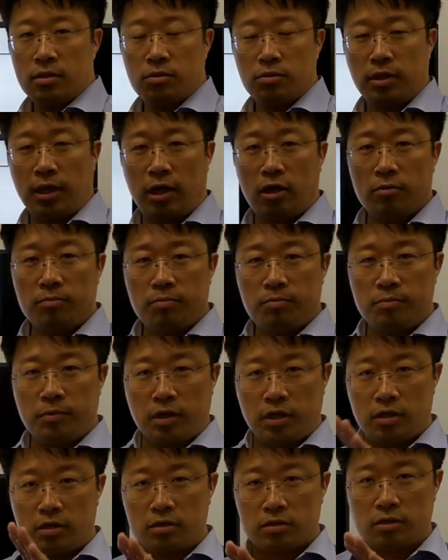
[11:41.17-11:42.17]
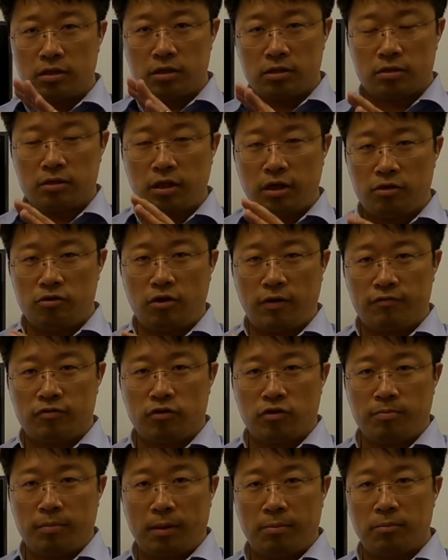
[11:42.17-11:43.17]
So now still you have
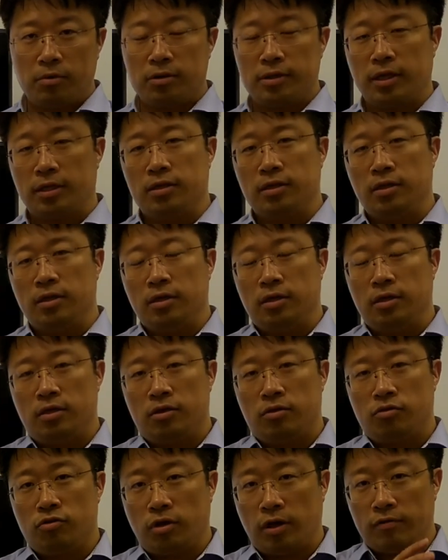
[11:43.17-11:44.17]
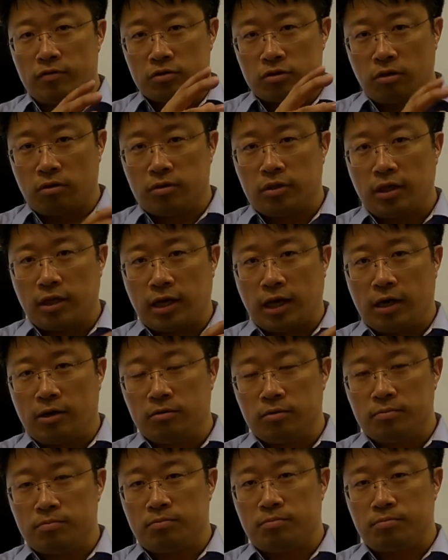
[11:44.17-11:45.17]
to remember that you have a salting
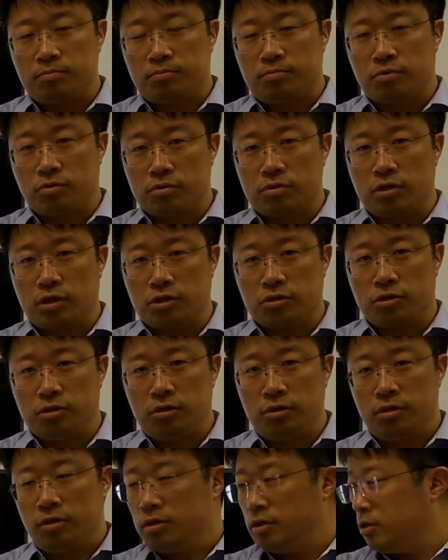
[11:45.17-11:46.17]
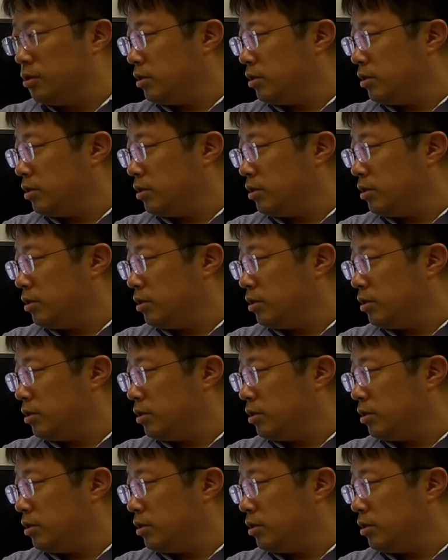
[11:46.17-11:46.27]
out procedure,